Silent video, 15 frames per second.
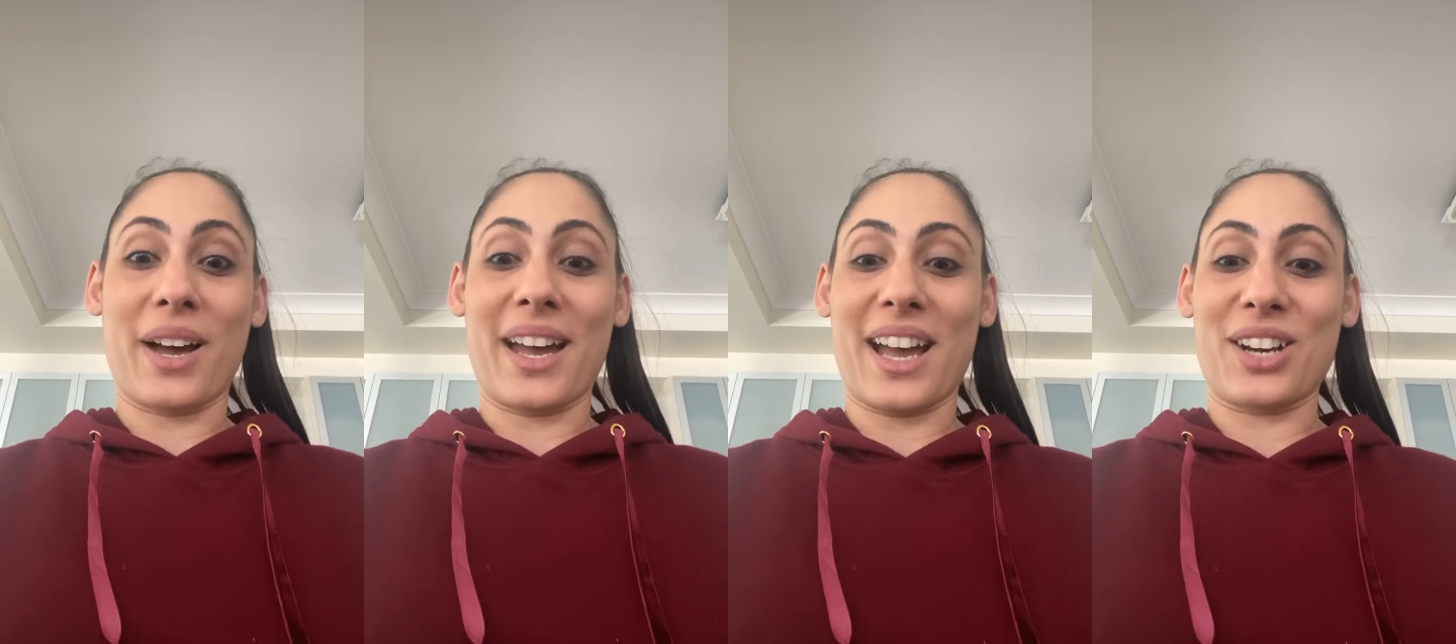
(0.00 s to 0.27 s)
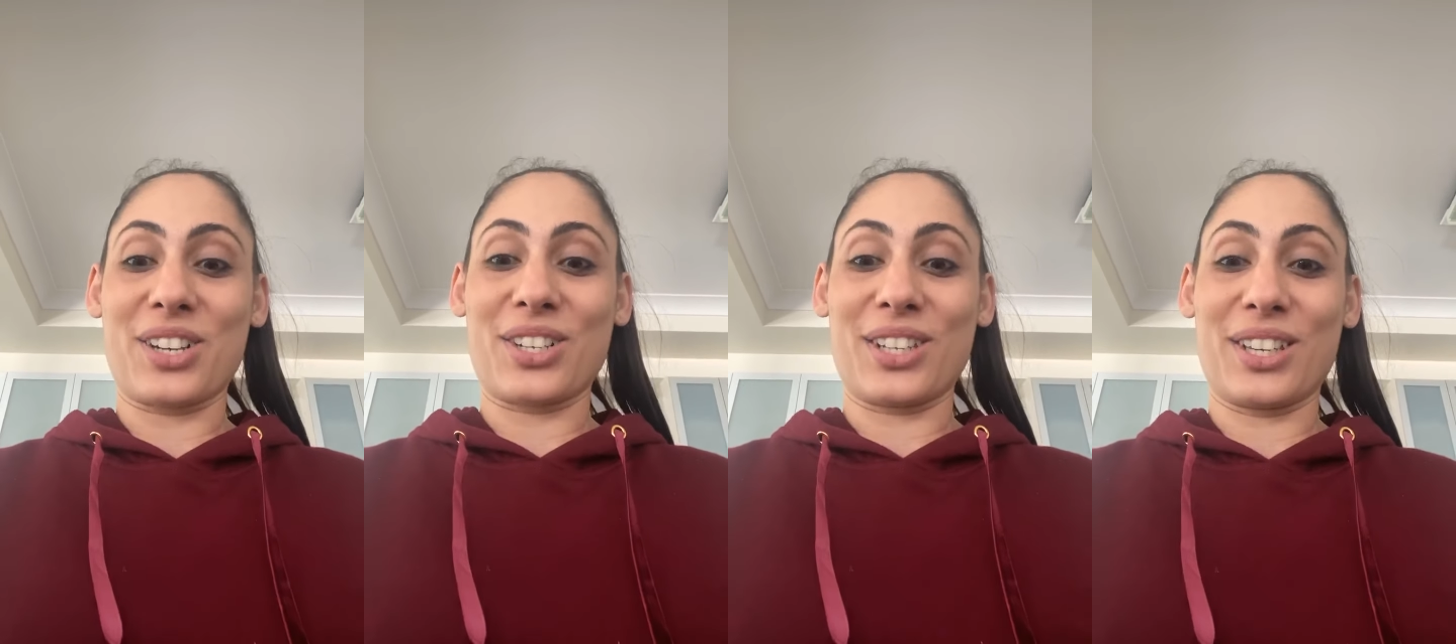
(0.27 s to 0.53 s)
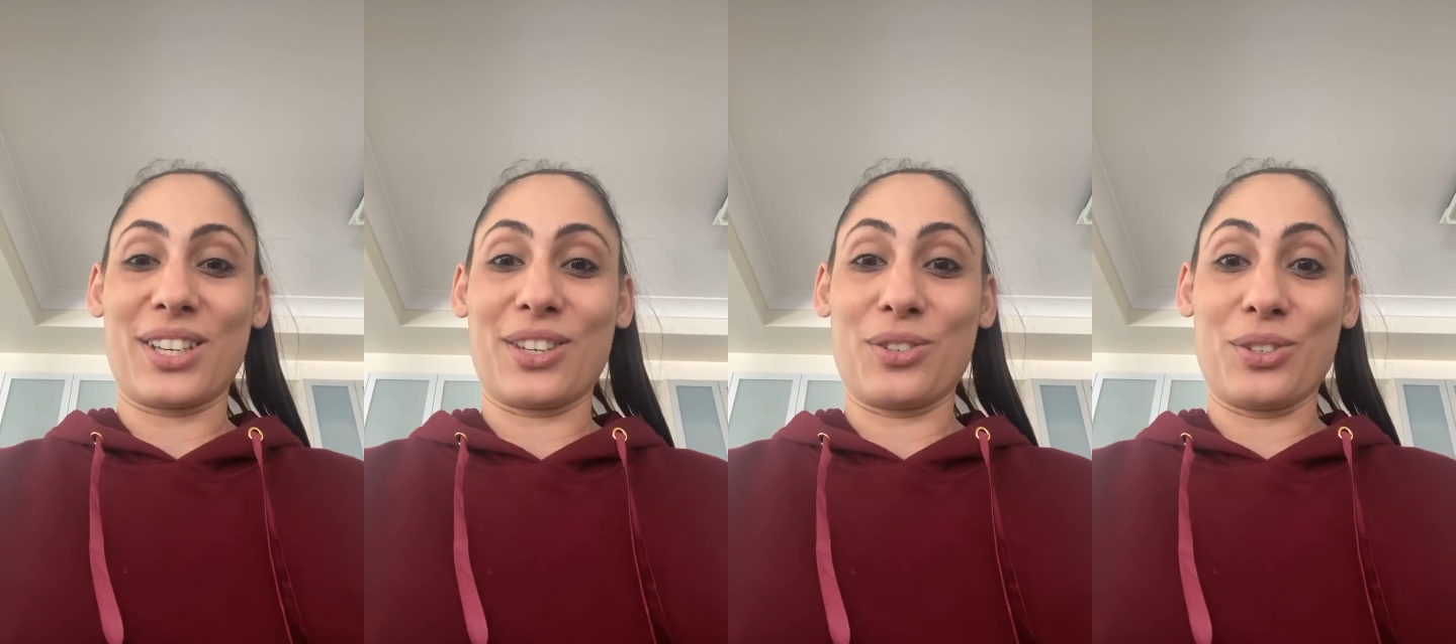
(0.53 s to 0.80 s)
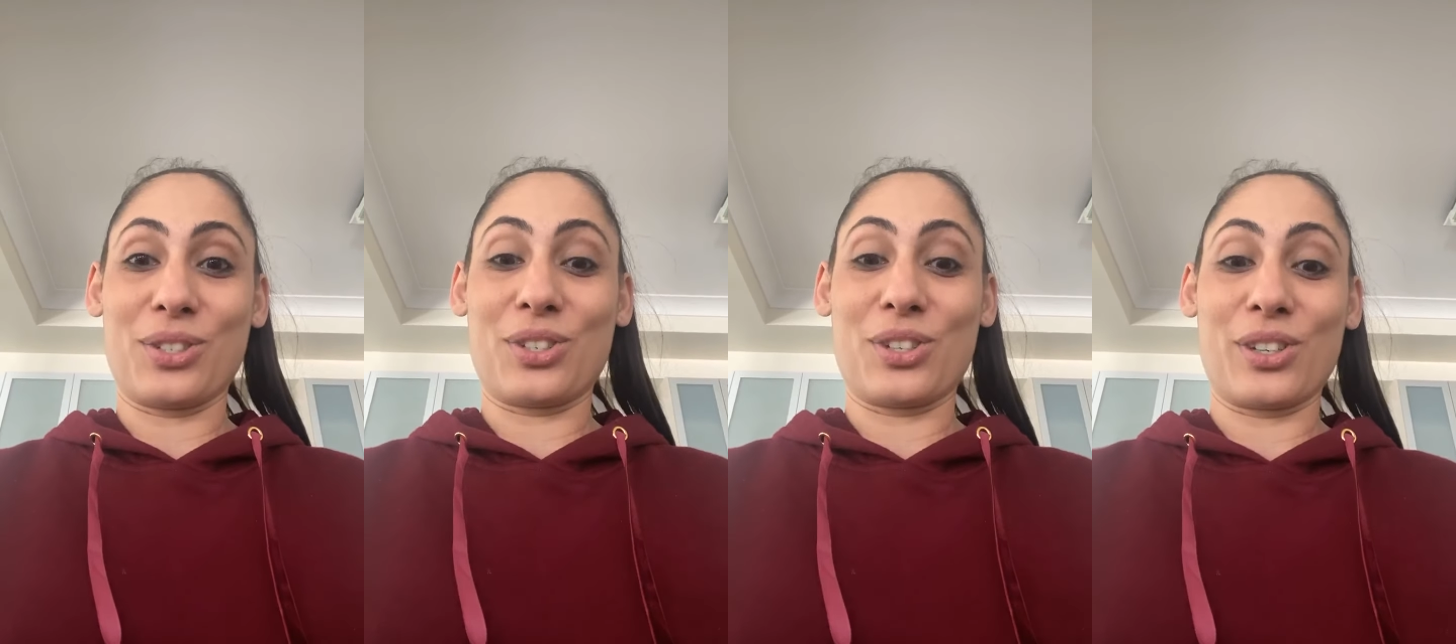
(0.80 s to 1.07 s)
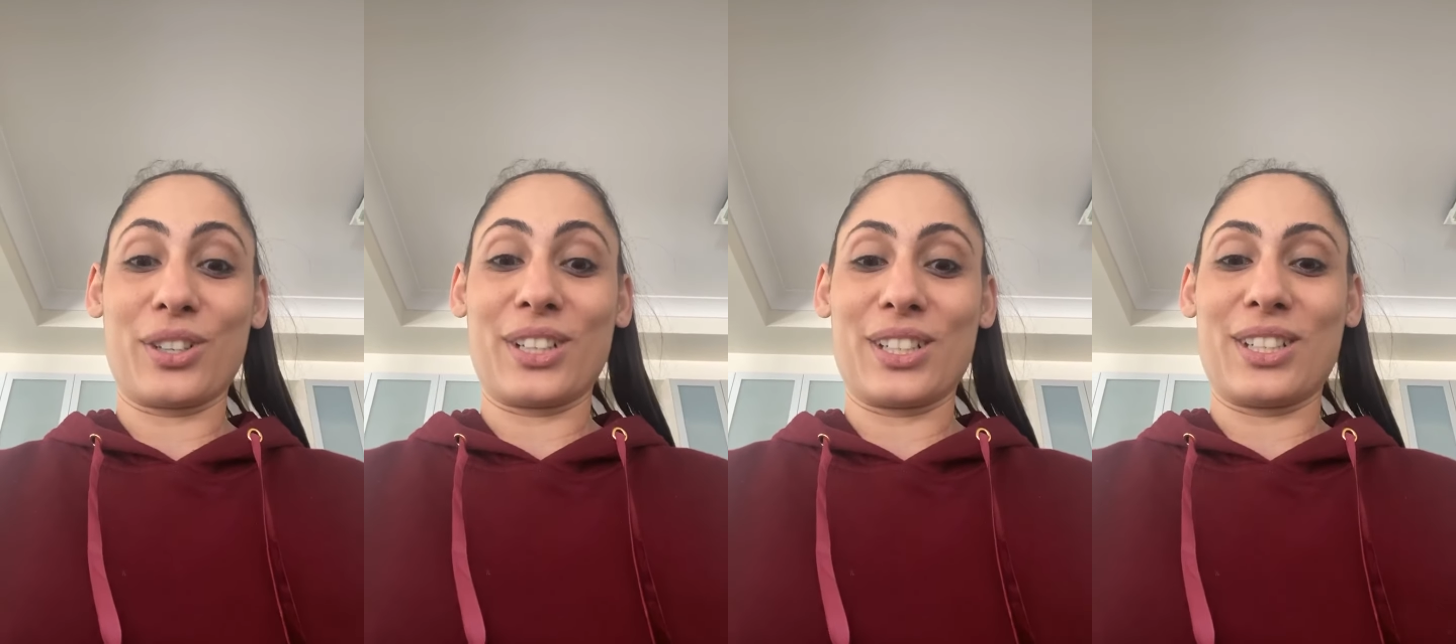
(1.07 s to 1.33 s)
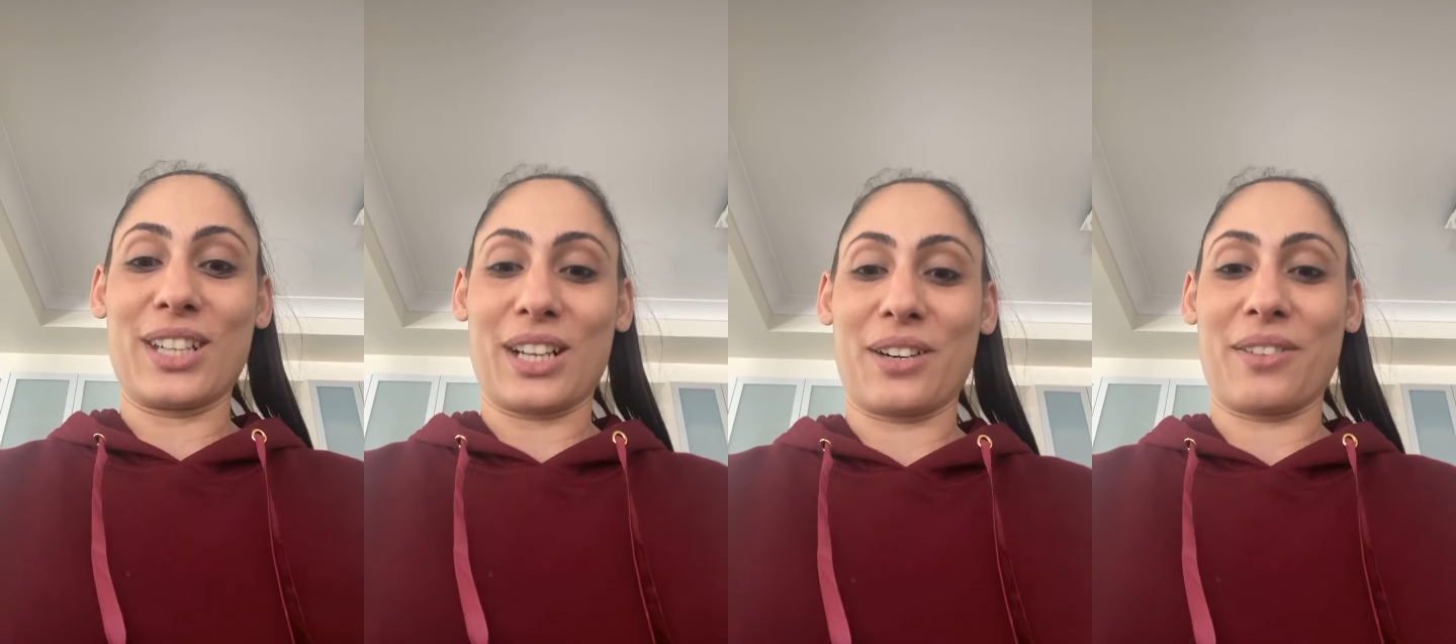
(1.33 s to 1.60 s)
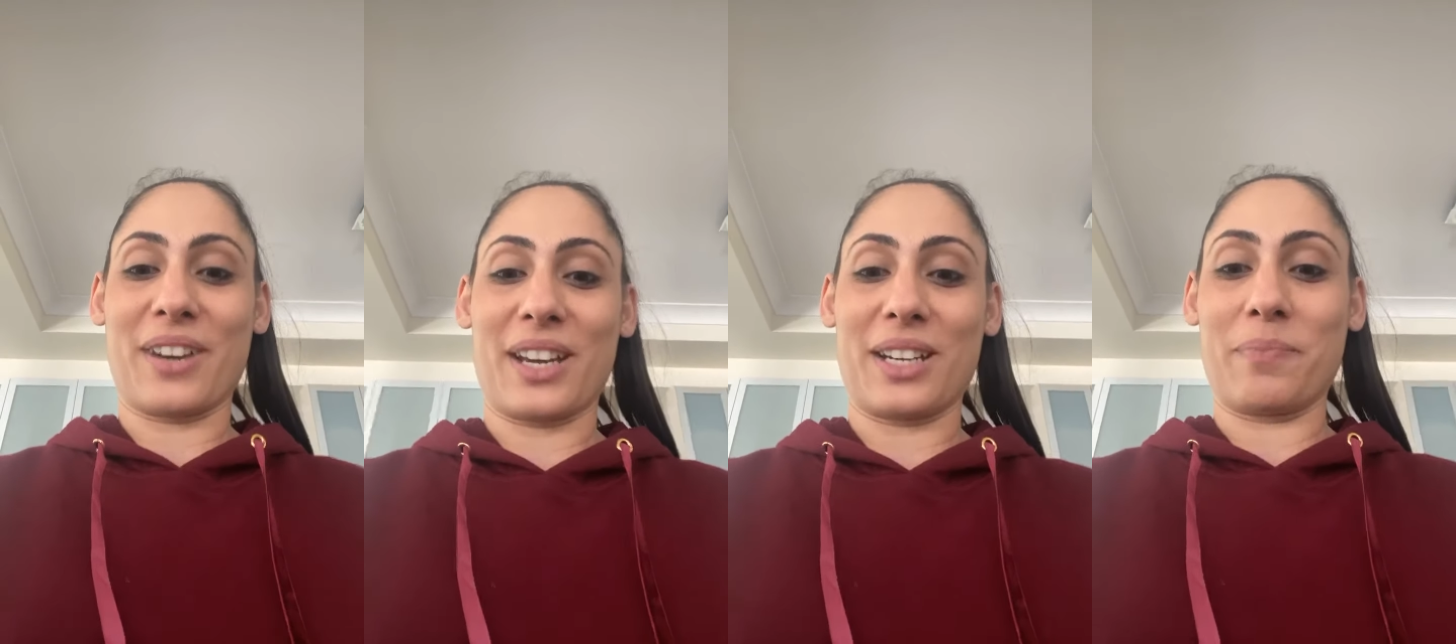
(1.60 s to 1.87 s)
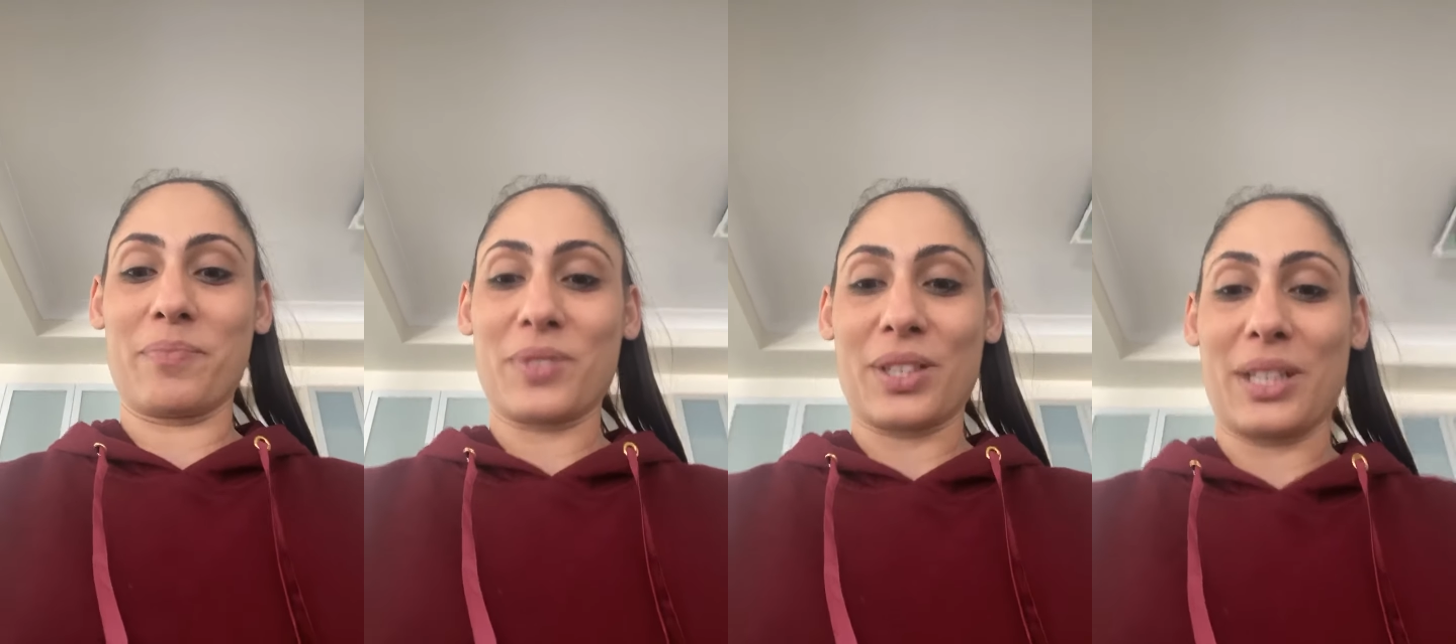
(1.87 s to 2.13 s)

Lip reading: actually use the chocolate to decorate it.